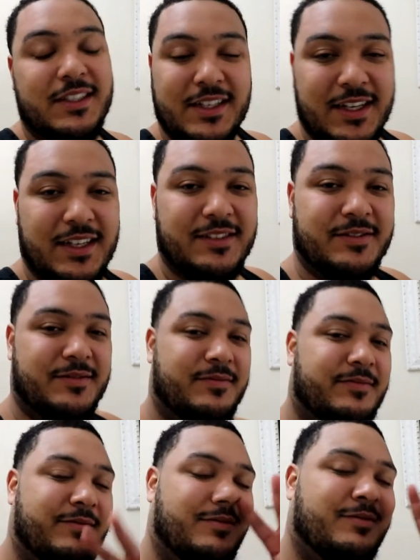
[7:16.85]
the day
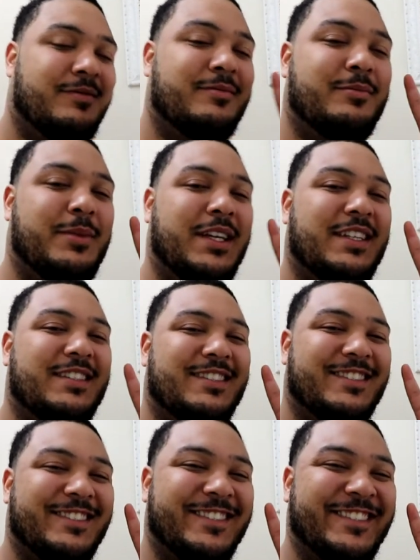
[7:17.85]
peace